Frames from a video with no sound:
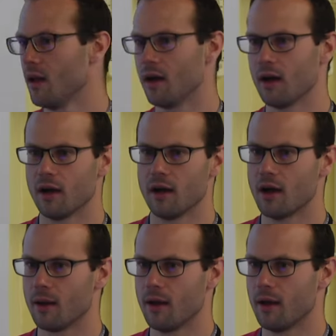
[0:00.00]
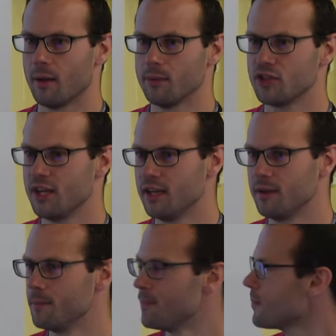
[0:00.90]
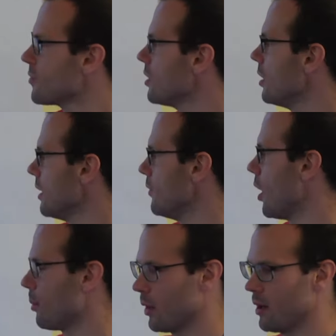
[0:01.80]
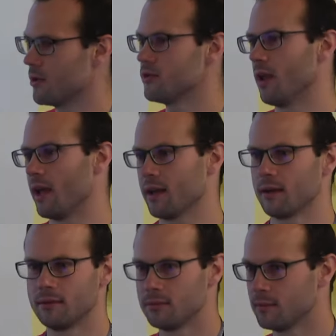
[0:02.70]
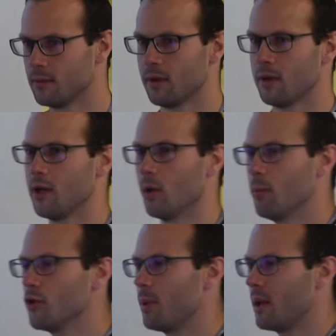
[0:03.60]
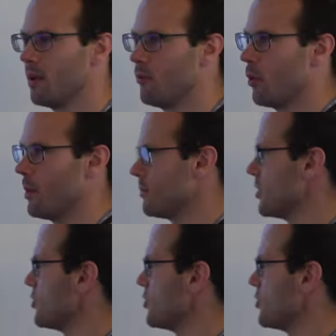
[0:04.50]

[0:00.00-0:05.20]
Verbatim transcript: uh, uh, machine level operators like you know, multiplying by four becomes a